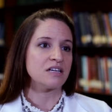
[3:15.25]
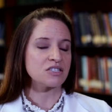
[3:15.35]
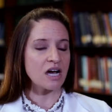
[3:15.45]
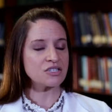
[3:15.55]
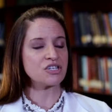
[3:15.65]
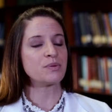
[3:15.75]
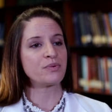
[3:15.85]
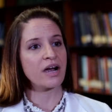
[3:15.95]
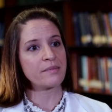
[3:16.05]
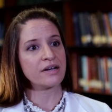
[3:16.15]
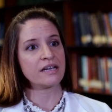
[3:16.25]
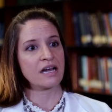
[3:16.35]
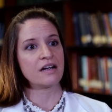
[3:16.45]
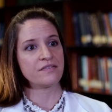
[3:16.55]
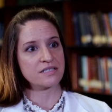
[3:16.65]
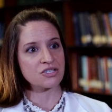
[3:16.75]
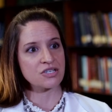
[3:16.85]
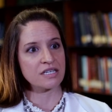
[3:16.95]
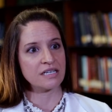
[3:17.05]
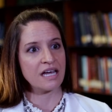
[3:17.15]
talk to your primary care
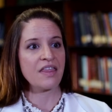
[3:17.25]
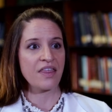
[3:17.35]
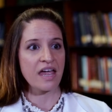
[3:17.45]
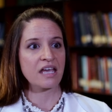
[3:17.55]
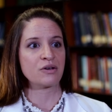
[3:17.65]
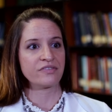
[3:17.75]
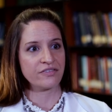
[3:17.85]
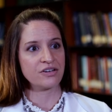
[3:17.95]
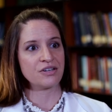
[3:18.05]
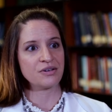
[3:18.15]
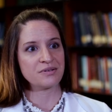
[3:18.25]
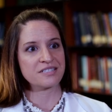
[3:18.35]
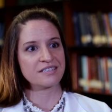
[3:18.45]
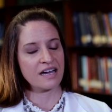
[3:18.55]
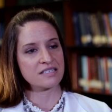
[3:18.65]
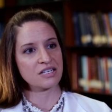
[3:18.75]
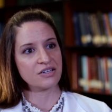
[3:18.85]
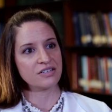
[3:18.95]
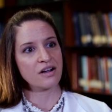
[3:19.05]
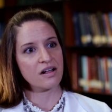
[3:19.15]
physician and they can refer you to
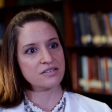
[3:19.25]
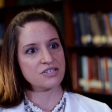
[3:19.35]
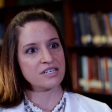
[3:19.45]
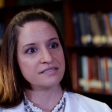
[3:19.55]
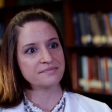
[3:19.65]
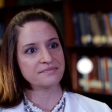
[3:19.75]
Geisinger Neurology.